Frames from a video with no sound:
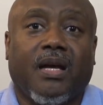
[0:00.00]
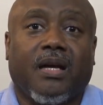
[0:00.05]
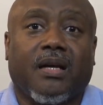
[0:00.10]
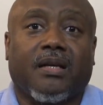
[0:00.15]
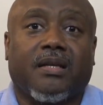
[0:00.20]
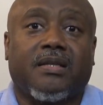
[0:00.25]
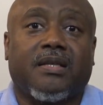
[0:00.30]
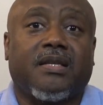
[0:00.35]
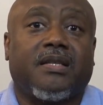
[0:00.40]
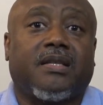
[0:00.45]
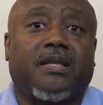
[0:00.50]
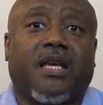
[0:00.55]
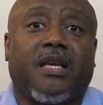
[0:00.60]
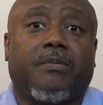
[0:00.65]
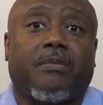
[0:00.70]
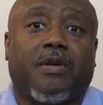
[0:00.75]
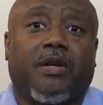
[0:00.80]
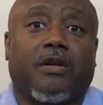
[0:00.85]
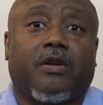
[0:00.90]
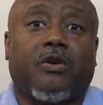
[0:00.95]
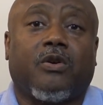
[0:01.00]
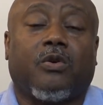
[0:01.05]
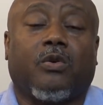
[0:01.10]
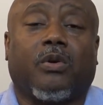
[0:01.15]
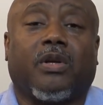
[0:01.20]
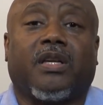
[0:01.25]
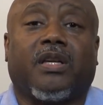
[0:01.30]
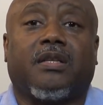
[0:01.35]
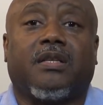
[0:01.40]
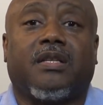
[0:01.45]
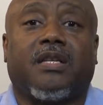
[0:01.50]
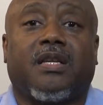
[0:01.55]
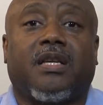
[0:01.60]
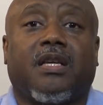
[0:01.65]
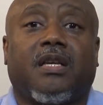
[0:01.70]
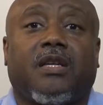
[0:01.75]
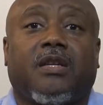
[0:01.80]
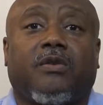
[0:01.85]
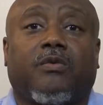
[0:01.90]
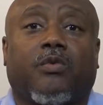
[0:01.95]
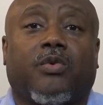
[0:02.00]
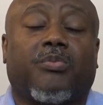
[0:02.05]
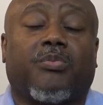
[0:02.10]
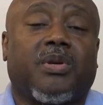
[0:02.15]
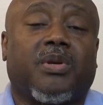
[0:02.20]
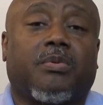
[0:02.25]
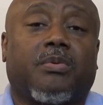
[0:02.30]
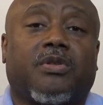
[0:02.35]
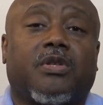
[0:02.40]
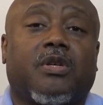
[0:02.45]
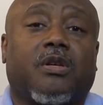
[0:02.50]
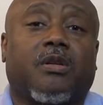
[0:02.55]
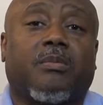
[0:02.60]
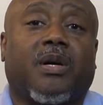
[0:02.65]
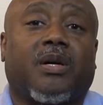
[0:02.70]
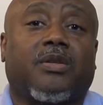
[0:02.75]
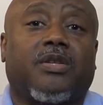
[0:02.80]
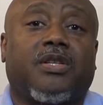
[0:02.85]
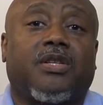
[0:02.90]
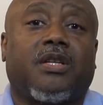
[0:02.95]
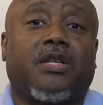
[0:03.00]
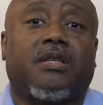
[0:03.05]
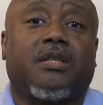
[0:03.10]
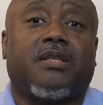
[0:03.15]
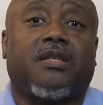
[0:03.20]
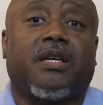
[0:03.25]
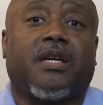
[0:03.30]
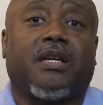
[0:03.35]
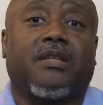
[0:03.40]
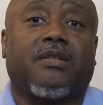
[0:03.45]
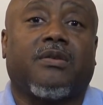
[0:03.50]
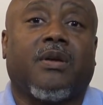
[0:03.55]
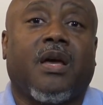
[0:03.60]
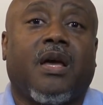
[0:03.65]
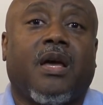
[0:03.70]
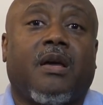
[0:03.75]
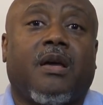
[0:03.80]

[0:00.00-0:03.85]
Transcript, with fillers: because he's keeping it cool. Indeed, when people talk about shit tests,